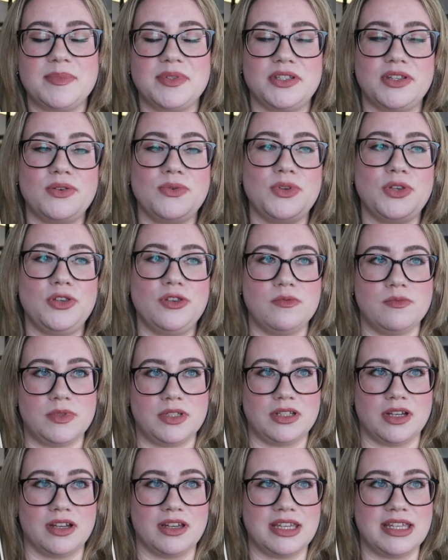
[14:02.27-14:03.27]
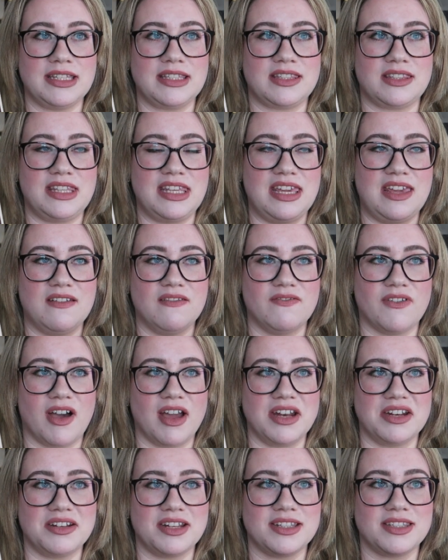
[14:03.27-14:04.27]
to humanize the
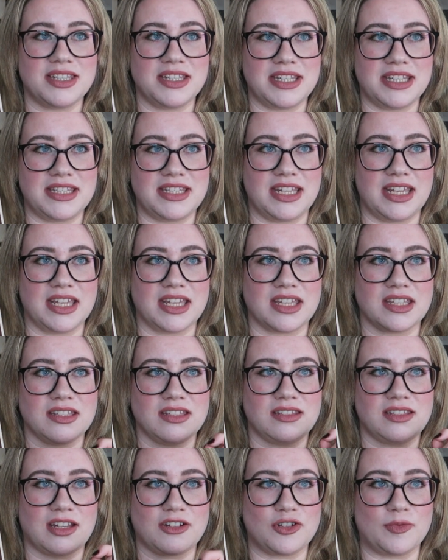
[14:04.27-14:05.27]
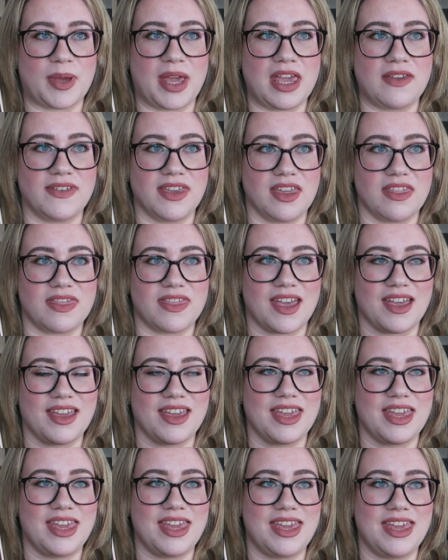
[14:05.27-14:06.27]
violent and sadistic sexual behavior
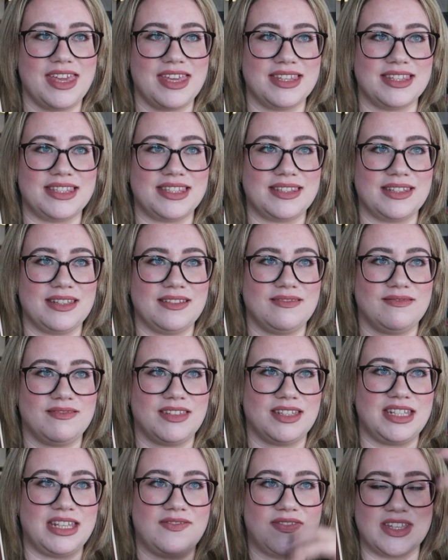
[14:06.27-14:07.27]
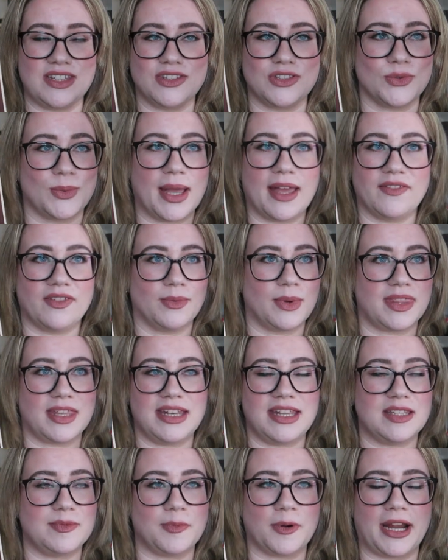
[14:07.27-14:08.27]
that is the deviance or whatever within
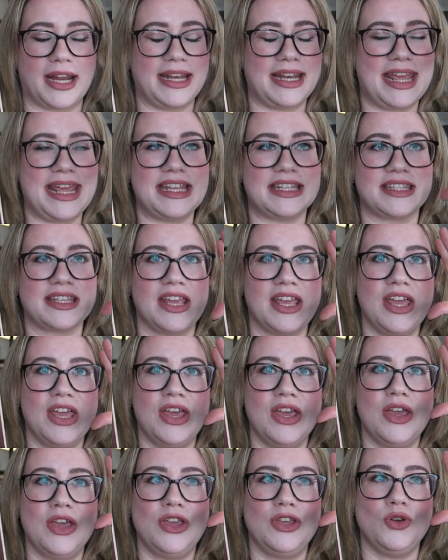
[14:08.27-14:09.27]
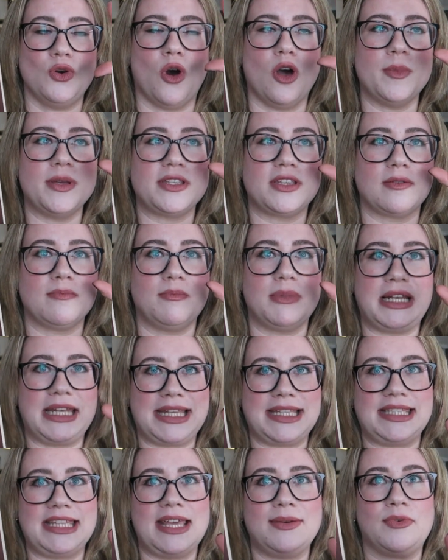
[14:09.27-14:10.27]
his brain. You're almost
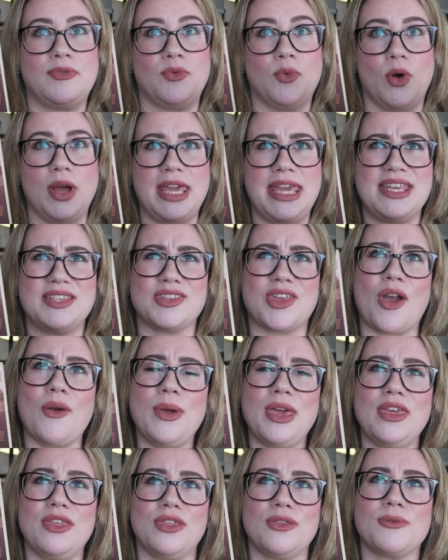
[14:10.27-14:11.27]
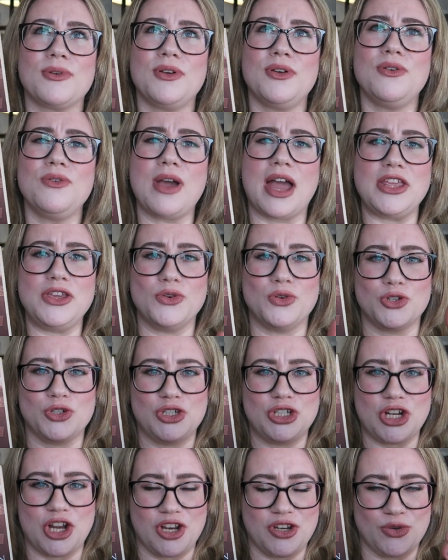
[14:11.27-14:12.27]
complicit with what he is going through, and you're
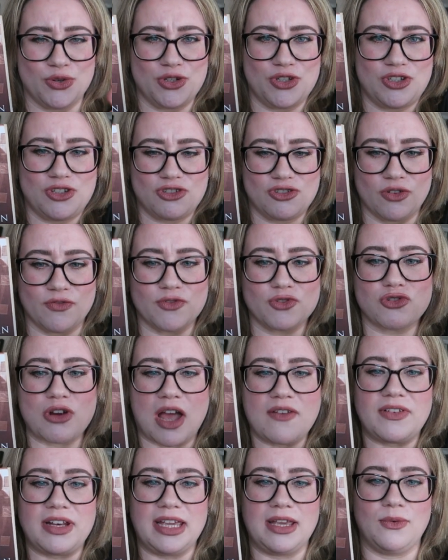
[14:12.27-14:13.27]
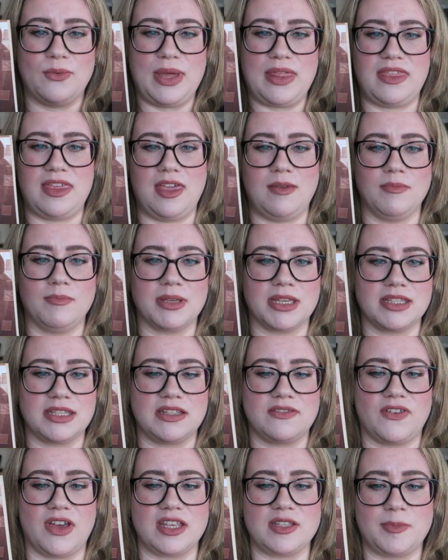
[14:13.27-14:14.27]
sort of traveling with him because
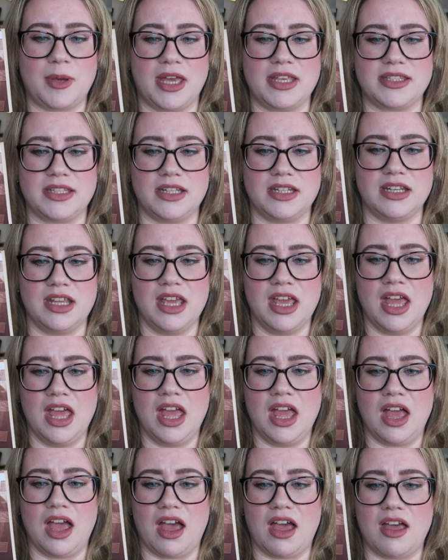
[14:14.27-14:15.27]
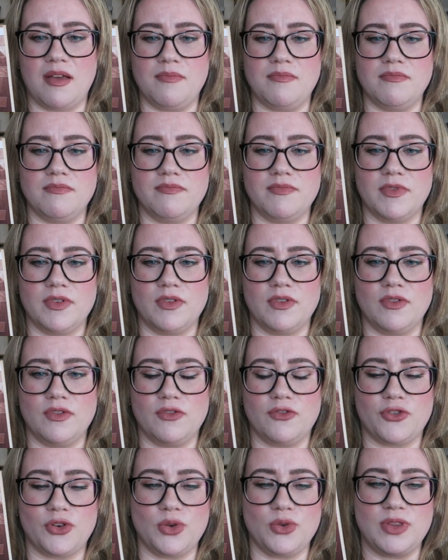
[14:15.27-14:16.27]
it's first person
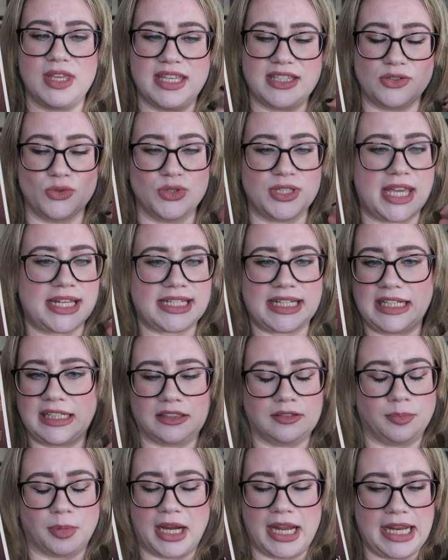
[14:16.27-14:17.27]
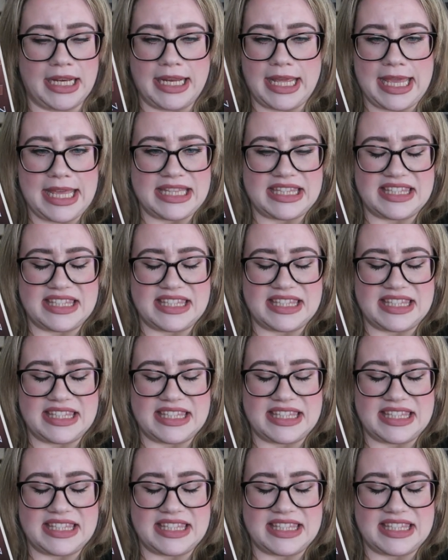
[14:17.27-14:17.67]
through his nauseating little brain.